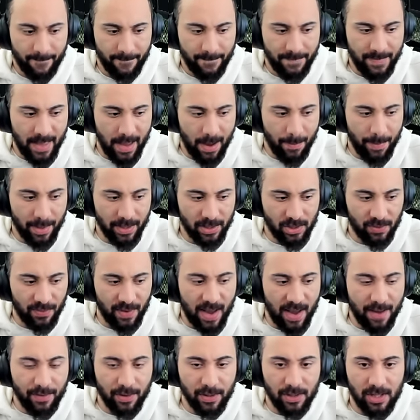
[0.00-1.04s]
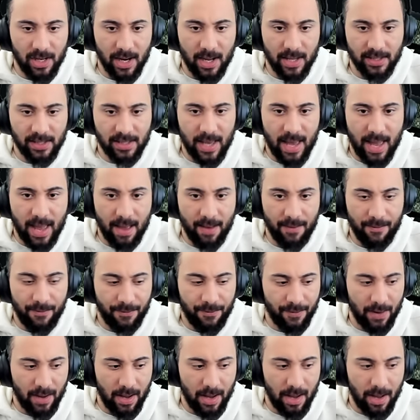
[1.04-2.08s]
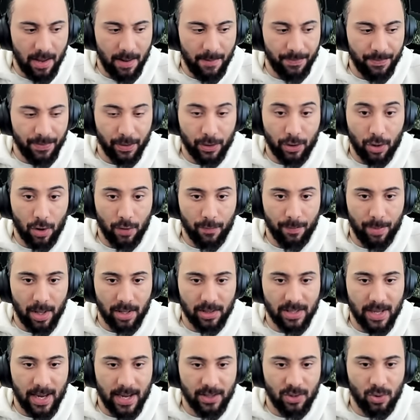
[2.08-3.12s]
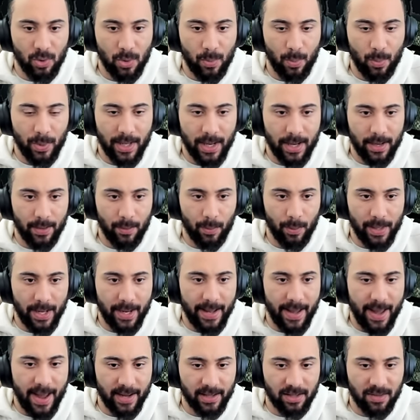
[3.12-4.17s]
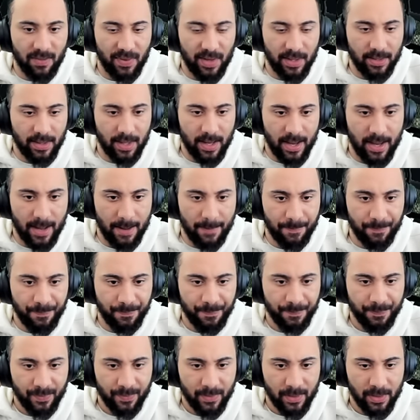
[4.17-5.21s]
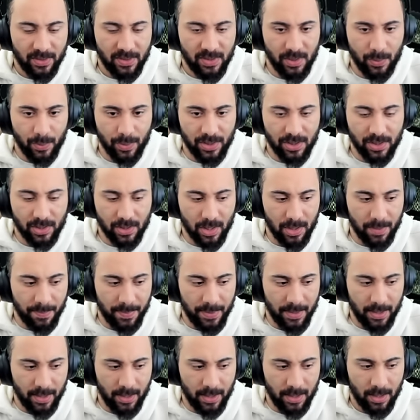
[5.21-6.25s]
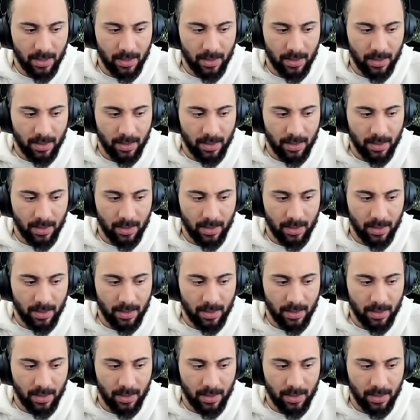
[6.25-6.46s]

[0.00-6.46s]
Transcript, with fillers: Now my survivor does have uh, a curveball tied to him. We gotta we gotta activate that. See what it's gonna be.